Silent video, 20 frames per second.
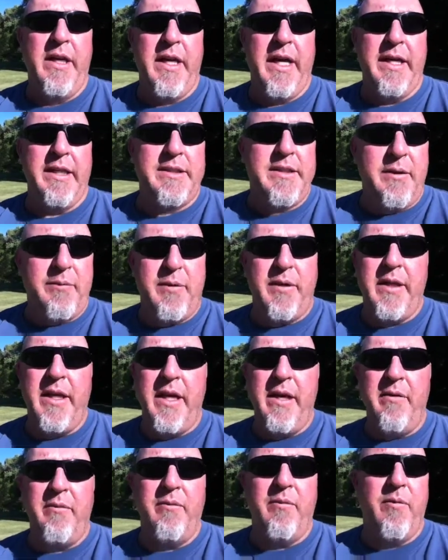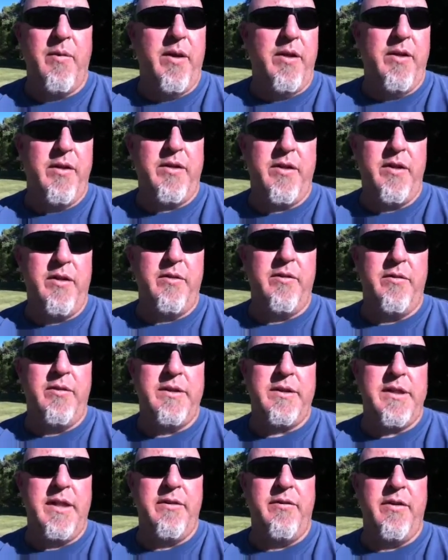And it's up to them whether to
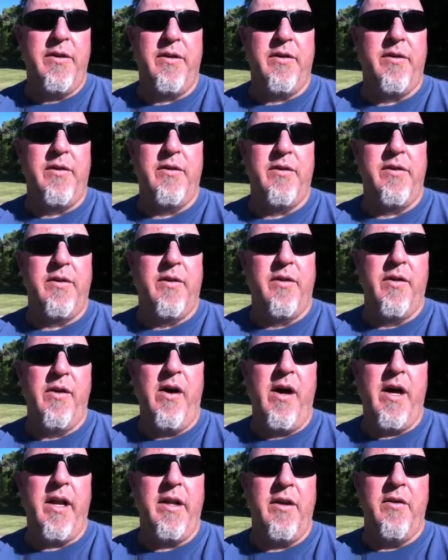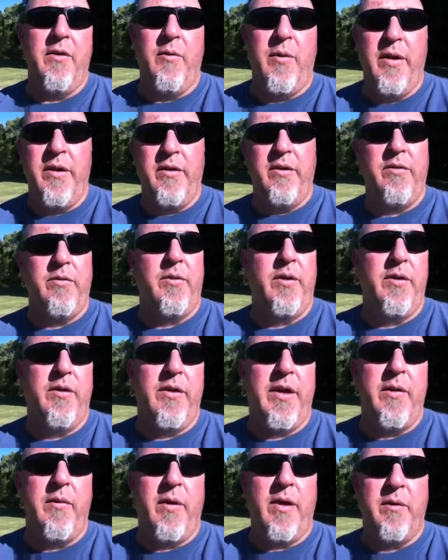receive it or not, whether
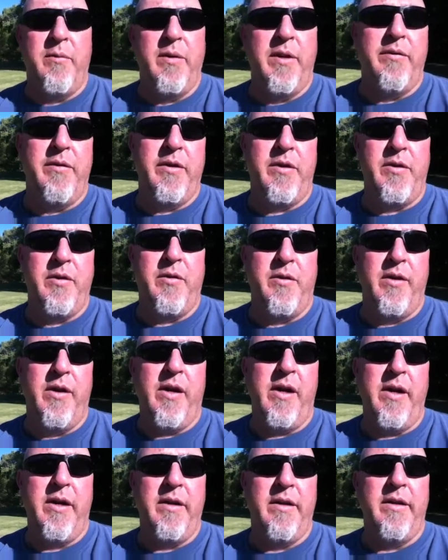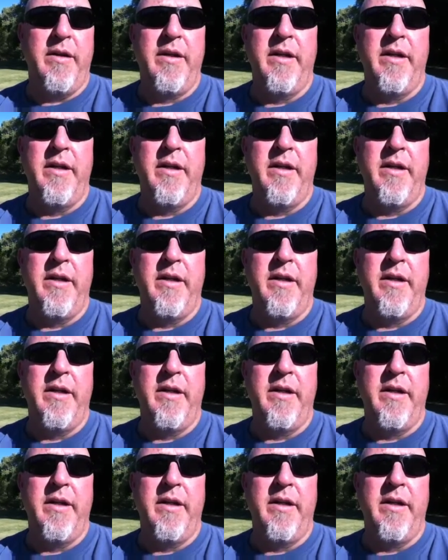they want to believe it too or not.